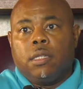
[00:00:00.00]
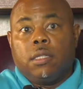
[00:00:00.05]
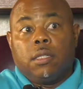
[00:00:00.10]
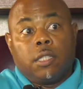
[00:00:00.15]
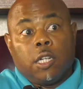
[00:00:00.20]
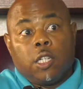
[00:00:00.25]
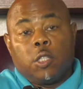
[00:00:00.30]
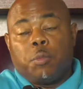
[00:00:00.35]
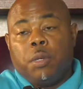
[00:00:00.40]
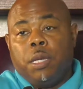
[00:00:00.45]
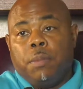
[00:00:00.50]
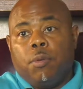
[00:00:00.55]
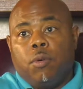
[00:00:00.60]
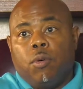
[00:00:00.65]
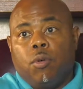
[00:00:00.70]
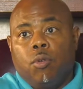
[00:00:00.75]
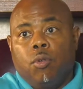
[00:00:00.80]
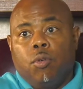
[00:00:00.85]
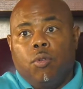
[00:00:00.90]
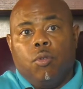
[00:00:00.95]
There's people
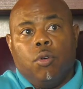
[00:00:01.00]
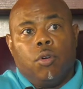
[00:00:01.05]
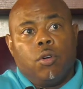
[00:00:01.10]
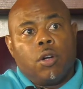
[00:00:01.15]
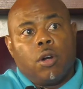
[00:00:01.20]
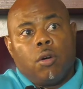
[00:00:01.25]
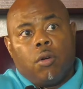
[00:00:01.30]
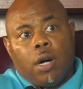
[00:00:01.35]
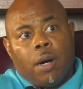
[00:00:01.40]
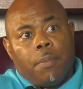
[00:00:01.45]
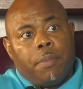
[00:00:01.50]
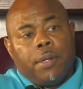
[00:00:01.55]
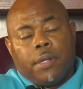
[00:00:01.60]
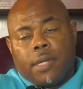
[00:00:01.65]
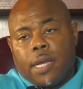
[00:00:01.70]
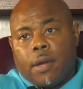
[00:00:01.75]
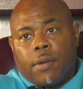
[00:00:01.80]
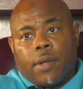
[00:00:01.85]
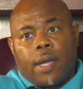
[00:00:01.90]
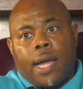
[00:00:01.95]
who will go up and
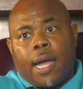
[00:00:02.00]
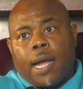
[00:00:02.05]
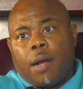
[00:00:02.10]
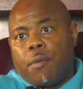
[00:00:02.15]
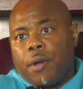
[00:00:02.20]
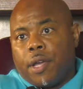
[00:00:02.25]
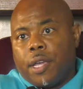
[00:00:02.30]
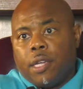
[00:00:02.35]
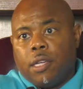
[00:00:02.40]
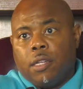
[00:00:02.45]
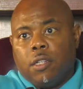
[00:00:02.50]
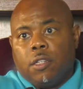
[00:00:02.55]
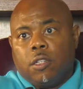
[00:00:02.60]
down the highway,